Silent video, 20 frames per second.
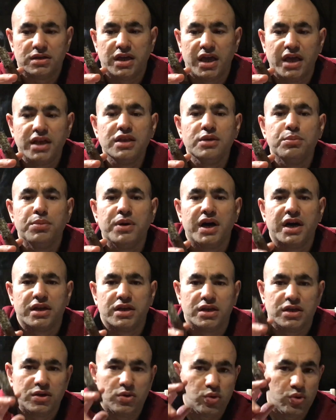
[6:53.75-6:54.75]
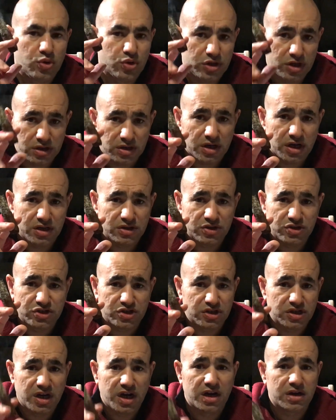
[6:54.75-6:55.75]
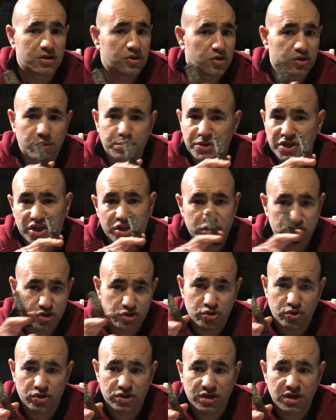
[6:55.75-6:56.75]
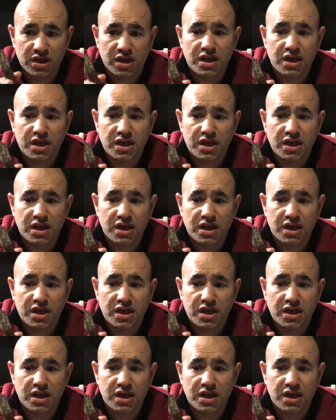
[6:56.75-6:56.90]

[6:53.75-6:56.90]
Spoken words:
Anybody who gonna try the cigar gonna be enjoyed.